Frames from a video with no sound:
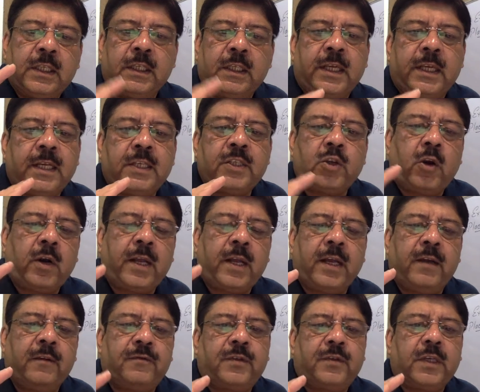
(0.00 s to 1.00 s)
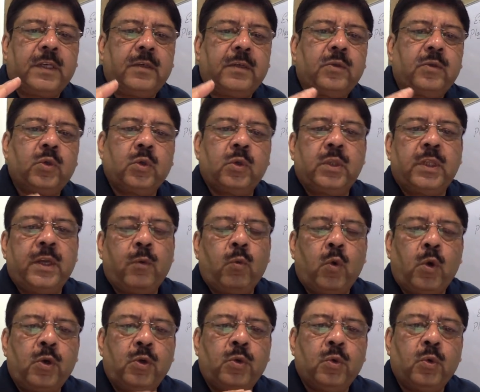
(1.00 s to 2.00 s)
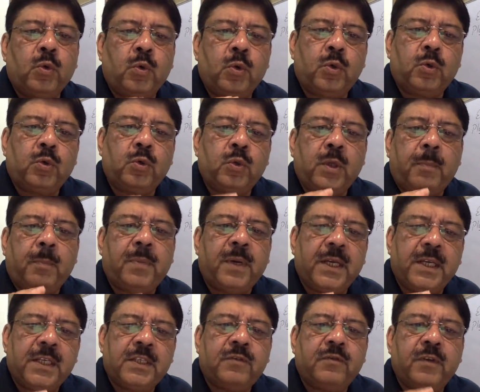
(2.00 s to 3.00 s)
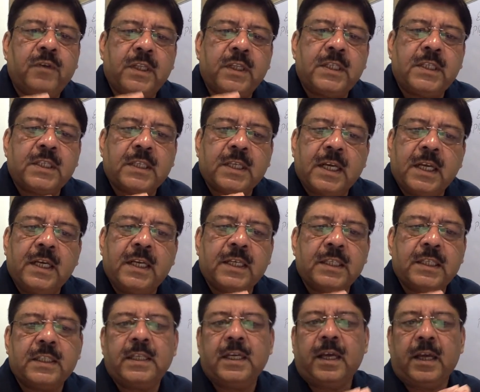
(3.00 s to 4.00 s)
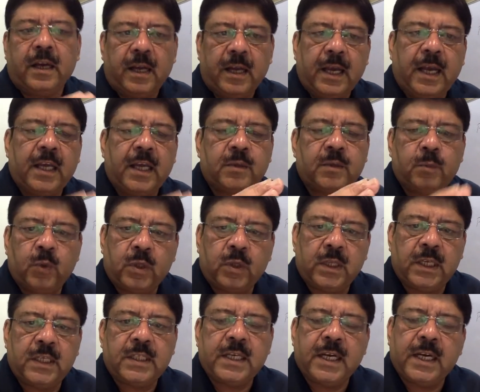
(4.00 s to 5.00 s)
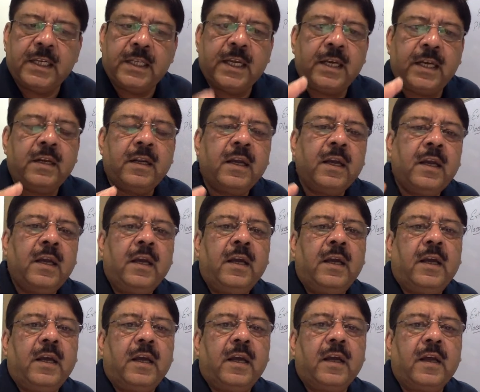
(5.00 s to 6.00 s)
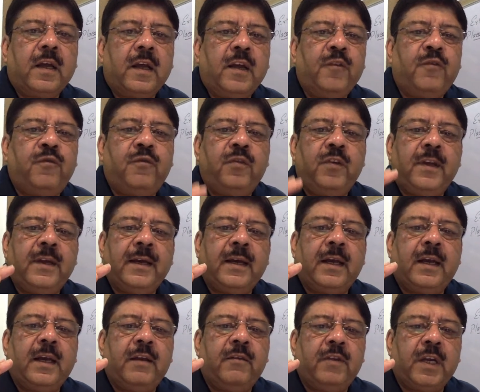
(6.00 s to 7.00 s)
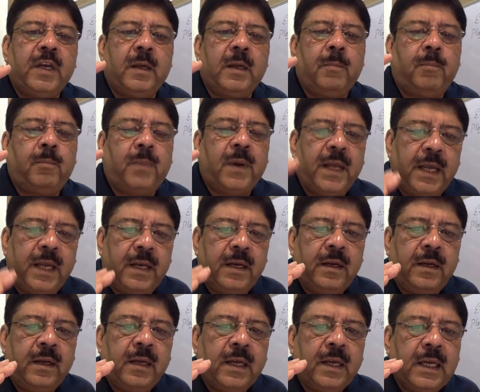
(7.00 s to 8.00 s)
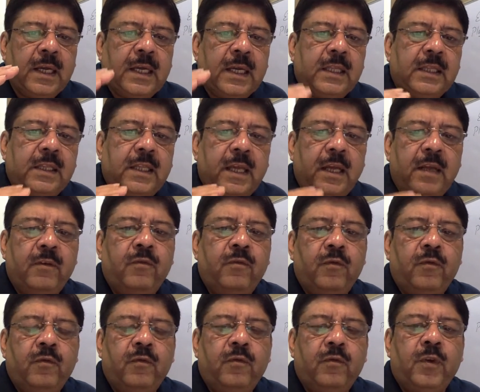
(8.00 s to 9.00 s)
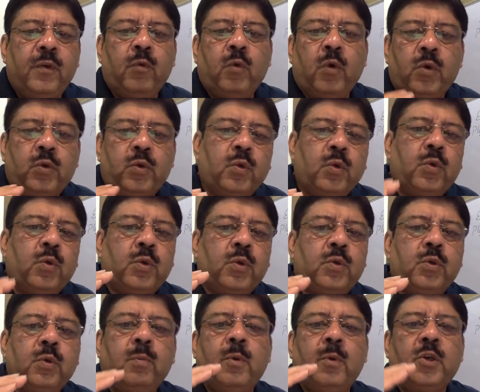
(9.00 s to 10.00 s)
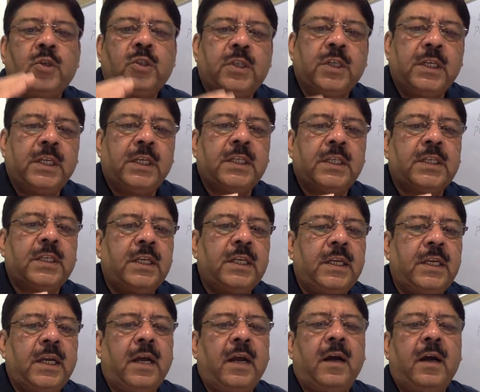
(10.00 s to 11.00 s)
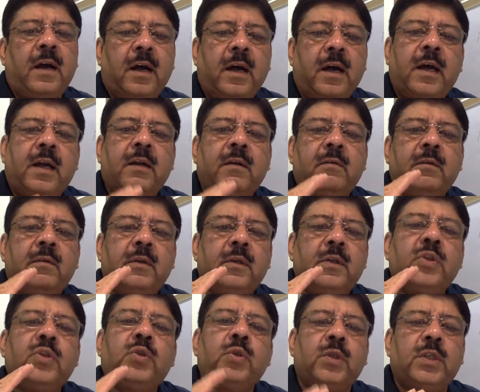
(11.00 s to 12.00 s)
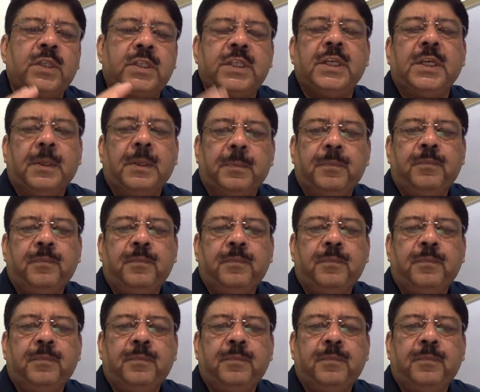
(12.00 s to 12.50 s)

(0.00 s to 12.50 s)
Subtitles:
There is not enough sun, so they want to go to the place where the sun is there. As Mugdha said that if we are living in plain, then we want to go to mountainous area or to the sea.